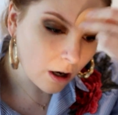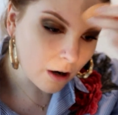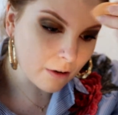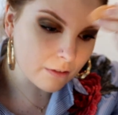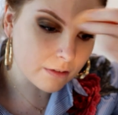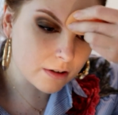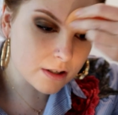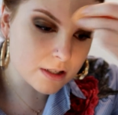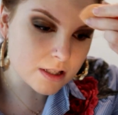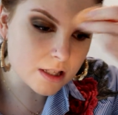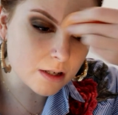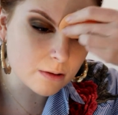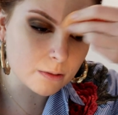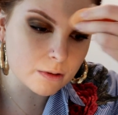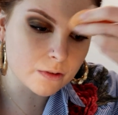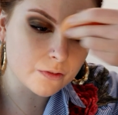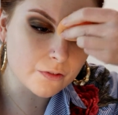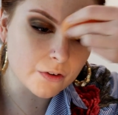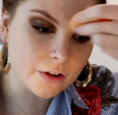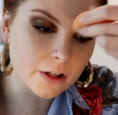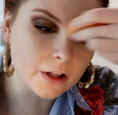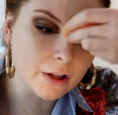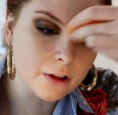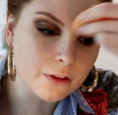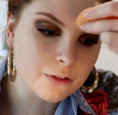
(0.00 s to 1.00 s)
obviously would
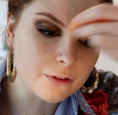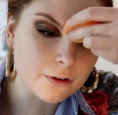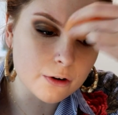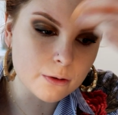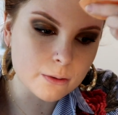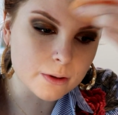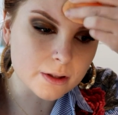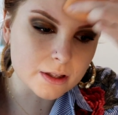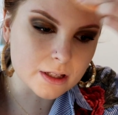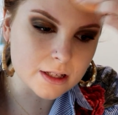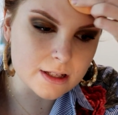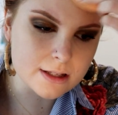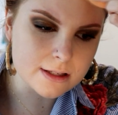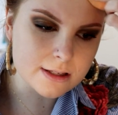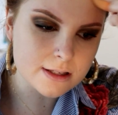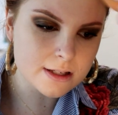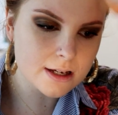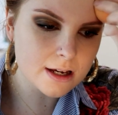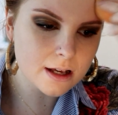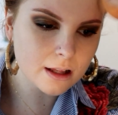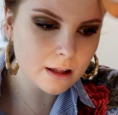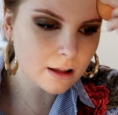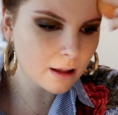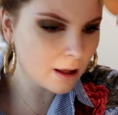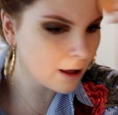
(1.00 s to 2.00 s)
follow through with
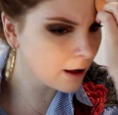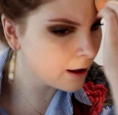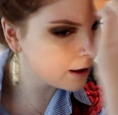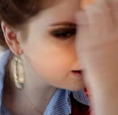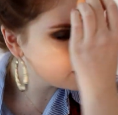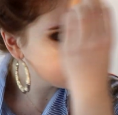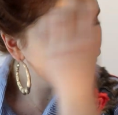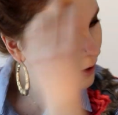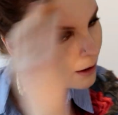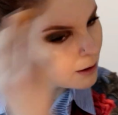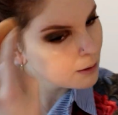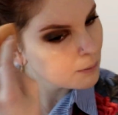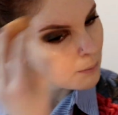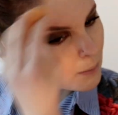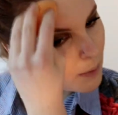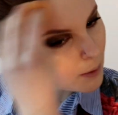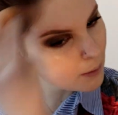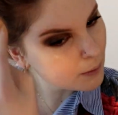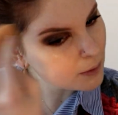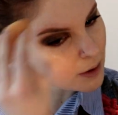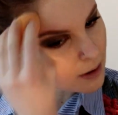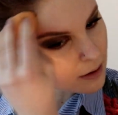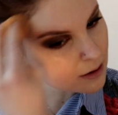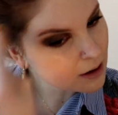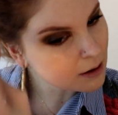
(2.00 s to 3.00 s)
concealer.
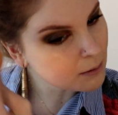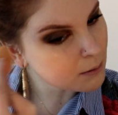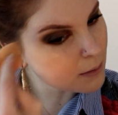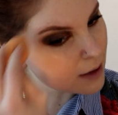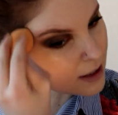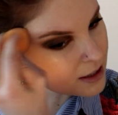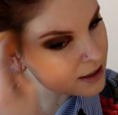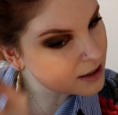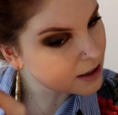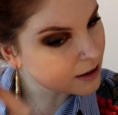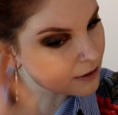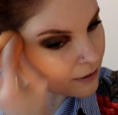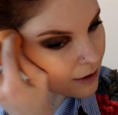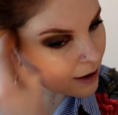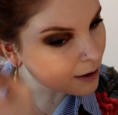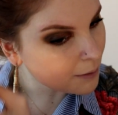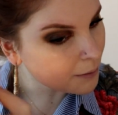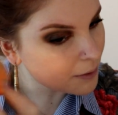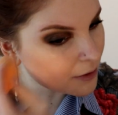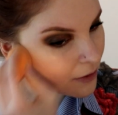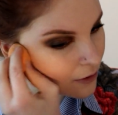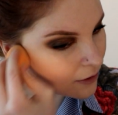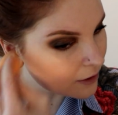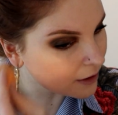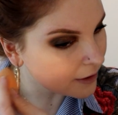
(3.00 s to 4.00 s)
But we're not messing around
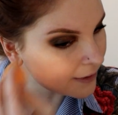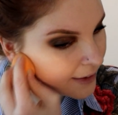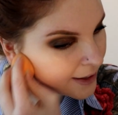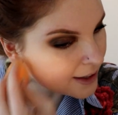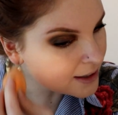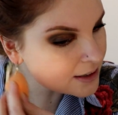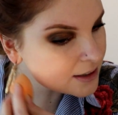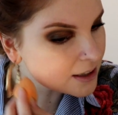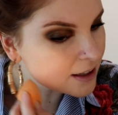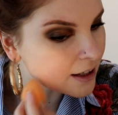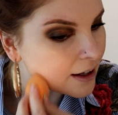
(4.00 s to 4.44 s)
with all of that